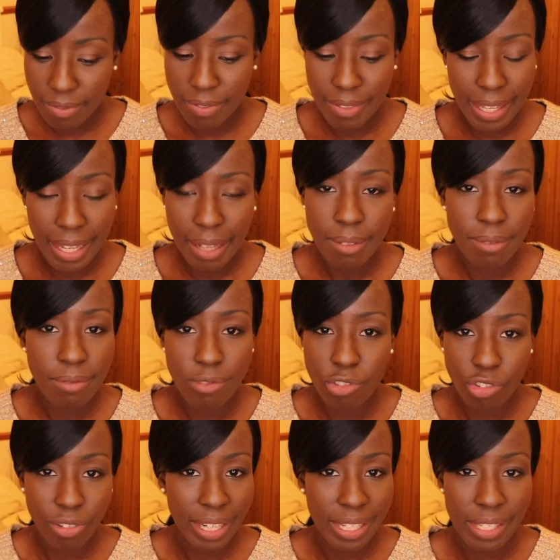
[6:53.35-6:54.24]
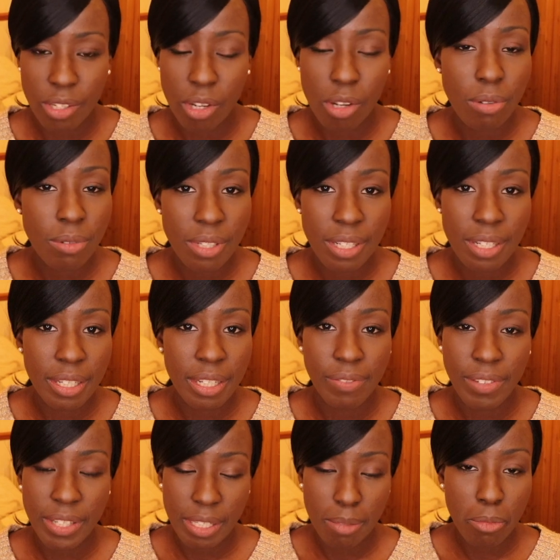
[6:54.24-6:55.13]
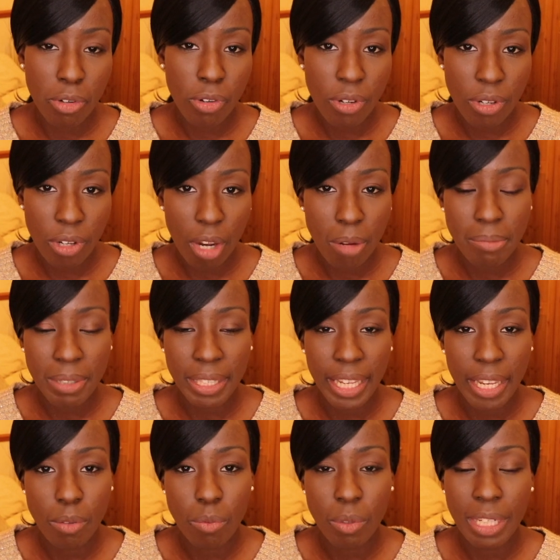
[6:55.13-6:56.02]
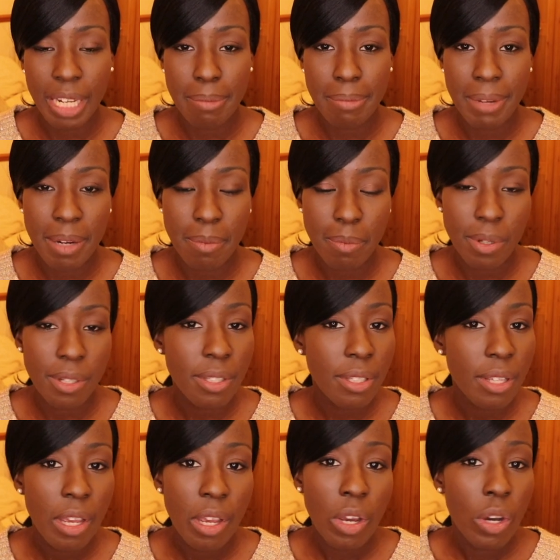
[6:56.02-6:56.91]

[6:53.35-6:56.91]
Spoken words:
that dress altered if it's a more complicated one like mine was,